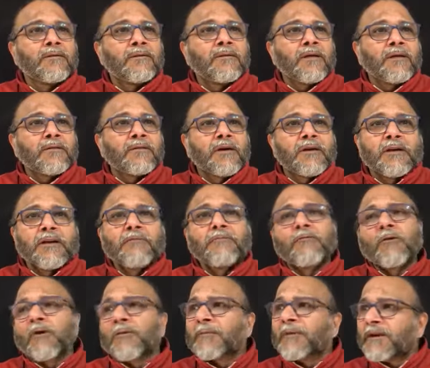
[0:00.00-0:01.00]
the
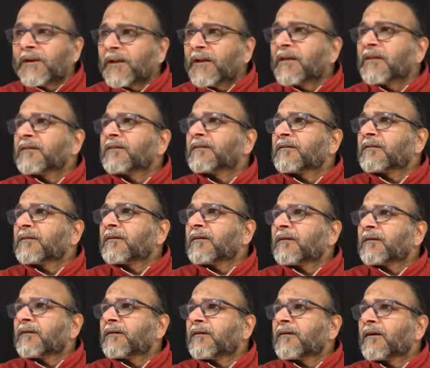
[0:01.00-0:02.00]
reformatting is,
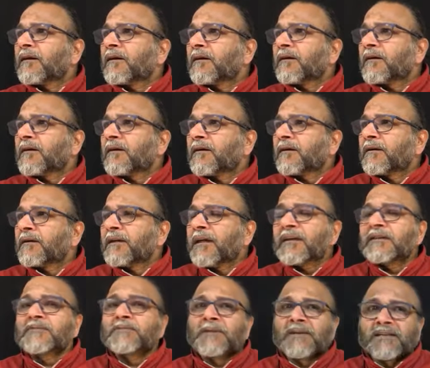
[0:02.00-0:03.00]
uh, uh,
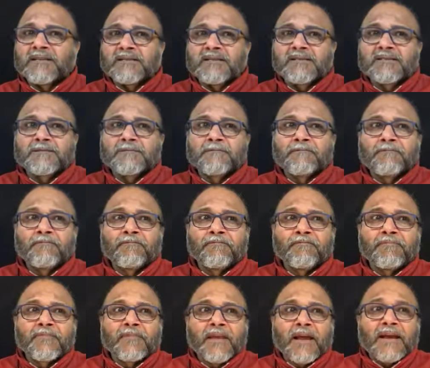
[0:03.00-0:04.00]
takes place.
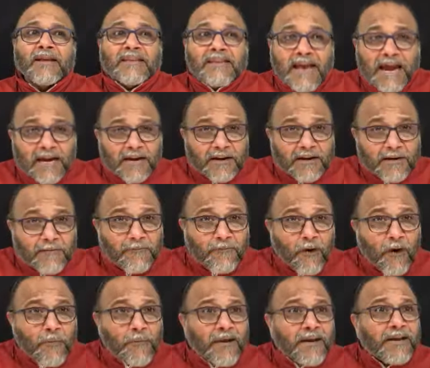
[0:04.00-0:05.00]
And that
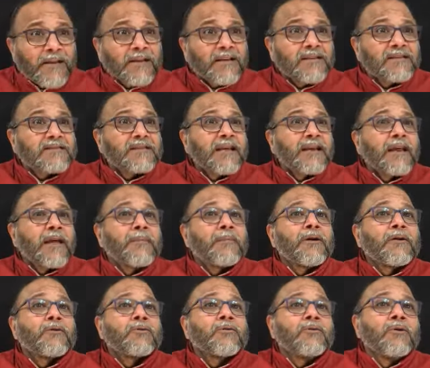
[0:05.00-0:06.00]
reformatting is then
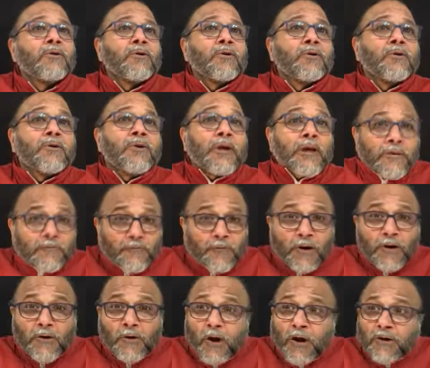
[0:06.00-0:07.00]
able to, if
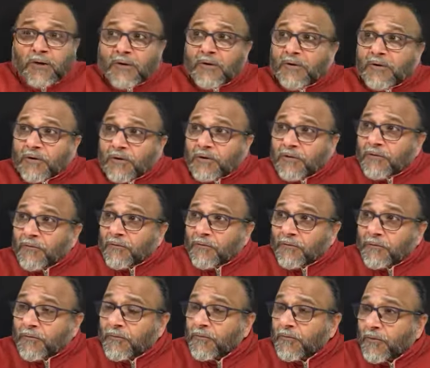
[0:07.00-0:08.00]
you are not
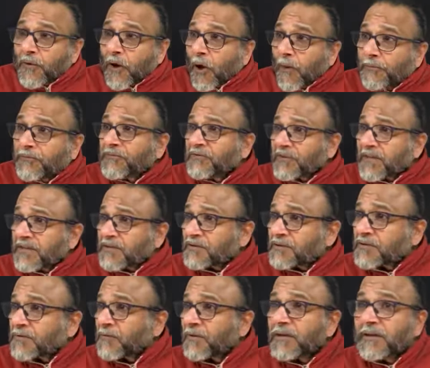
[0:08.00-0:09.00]

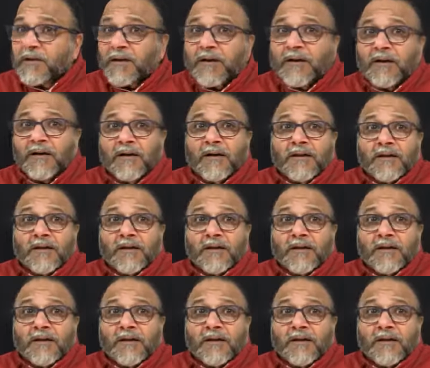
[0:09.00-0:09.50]
obsessed with the,